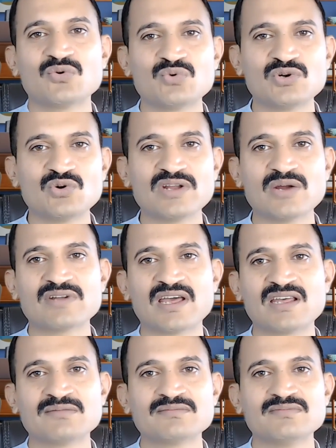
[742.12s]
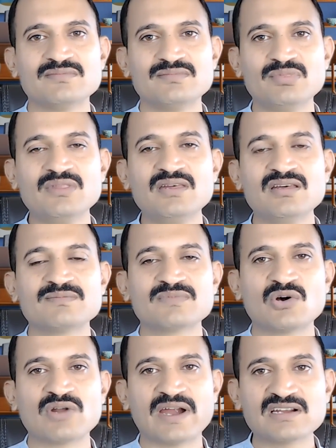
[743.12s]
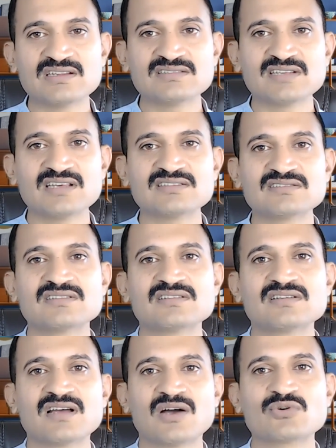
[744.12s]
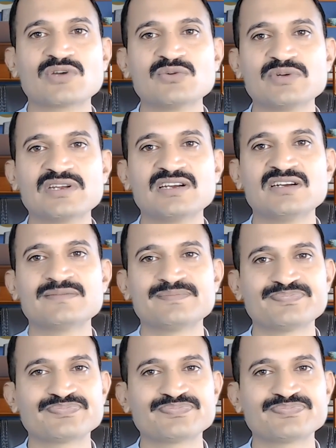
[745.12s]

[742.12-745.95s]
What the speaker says: we don't have time. Or at this age, how can we read?